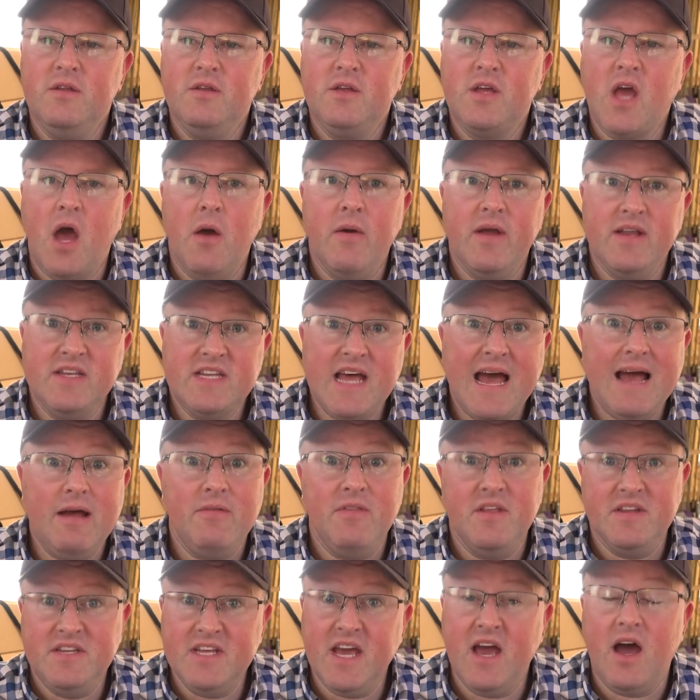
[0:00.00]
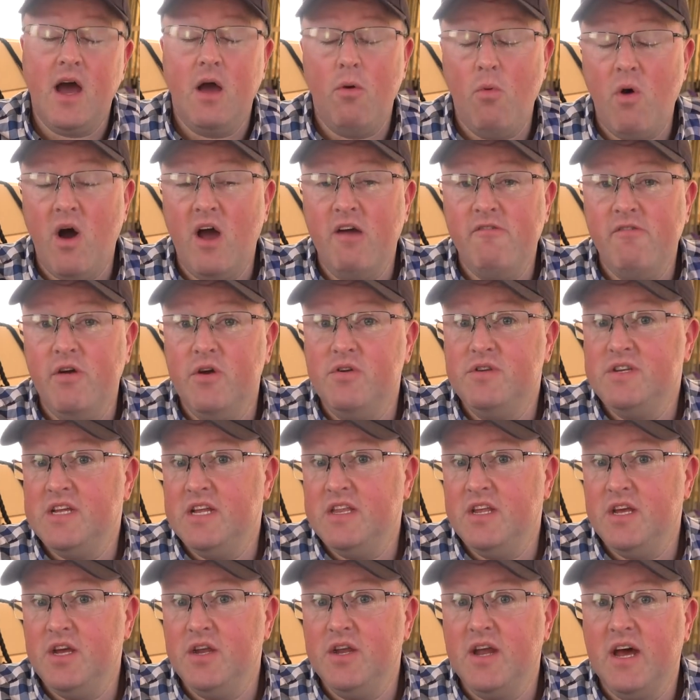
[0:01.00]
going down the DIY route
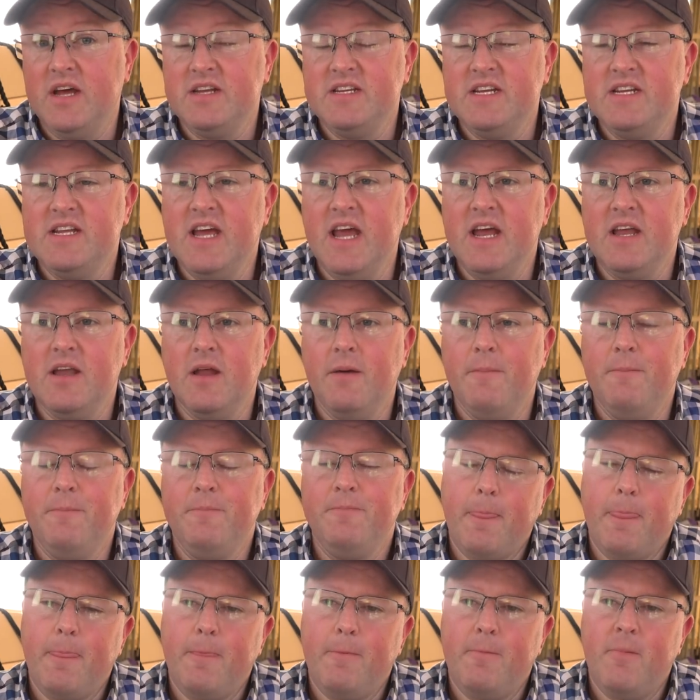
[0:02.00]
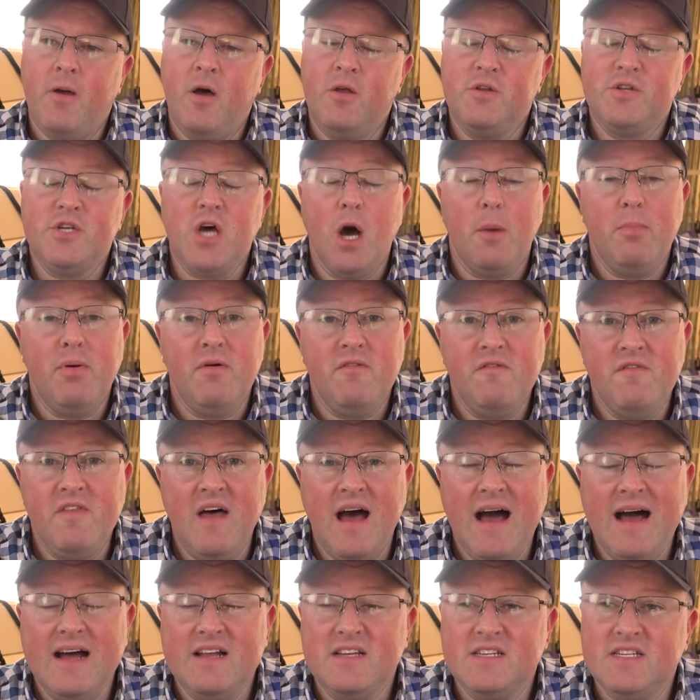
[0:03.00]
in the United Kingdom. On top of
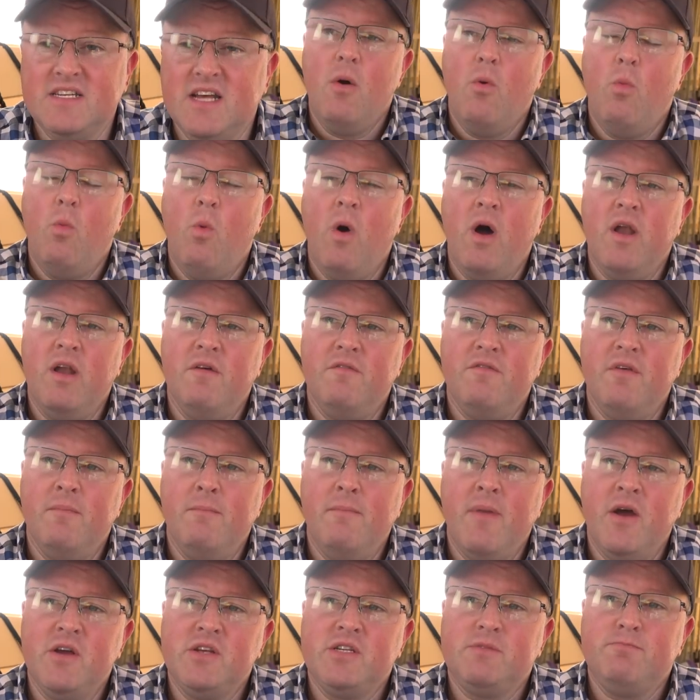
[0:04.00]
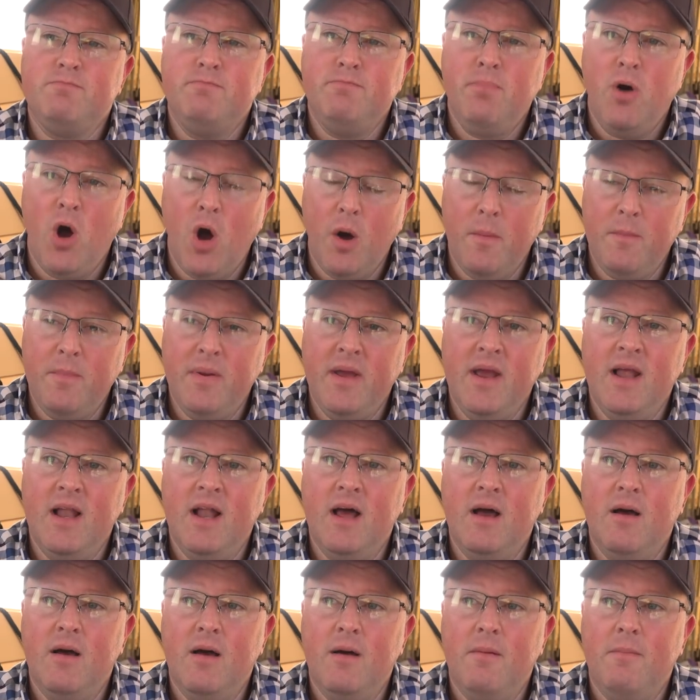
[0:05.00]
that, one of the most
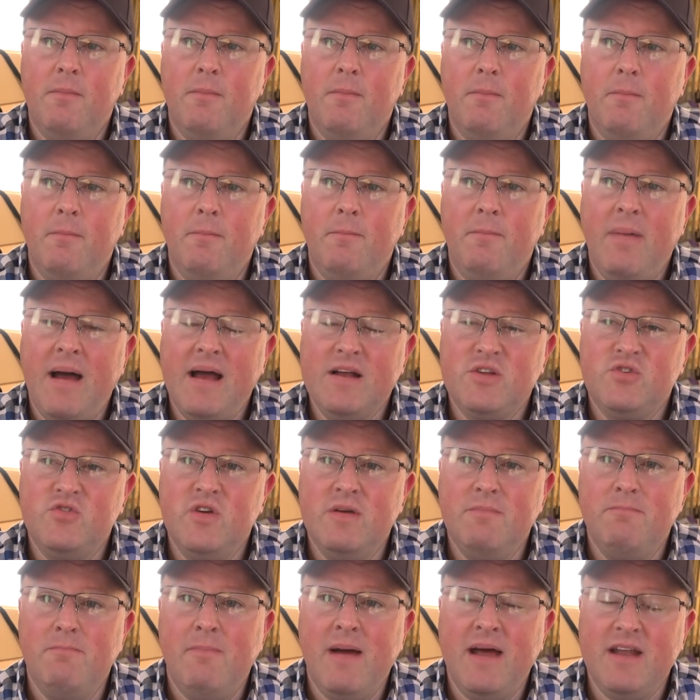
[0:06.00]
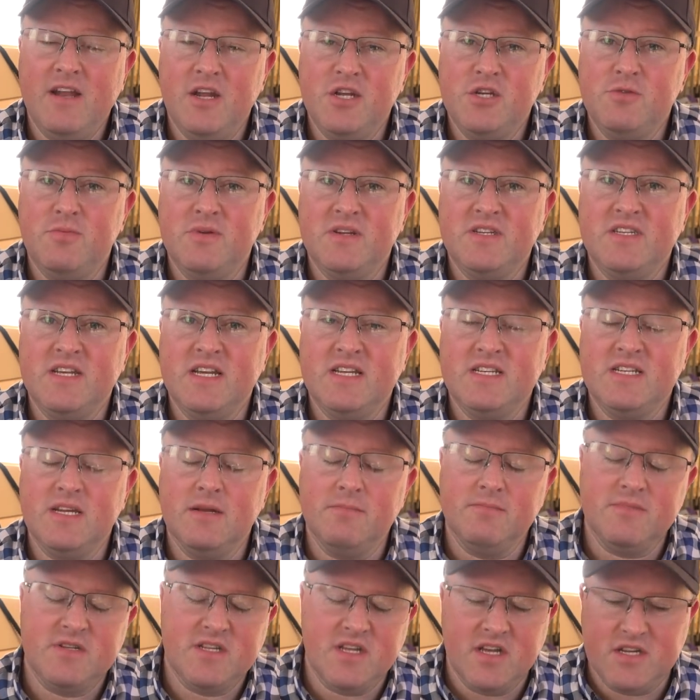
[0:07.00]
popular battery management
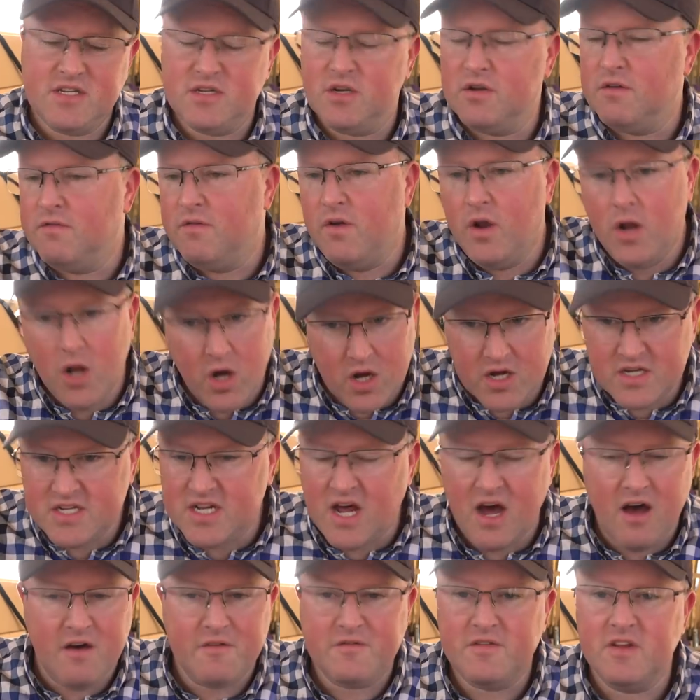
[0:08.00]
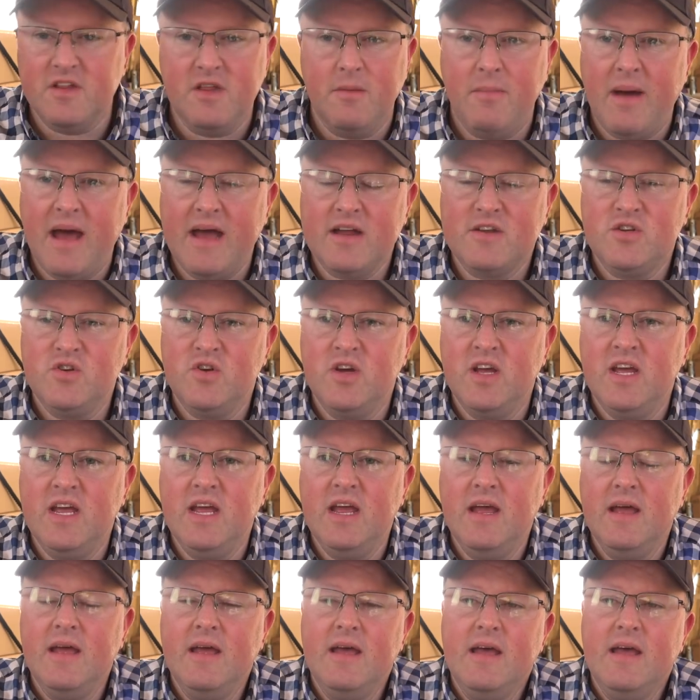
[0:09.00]
systems that sort of looks after the battery,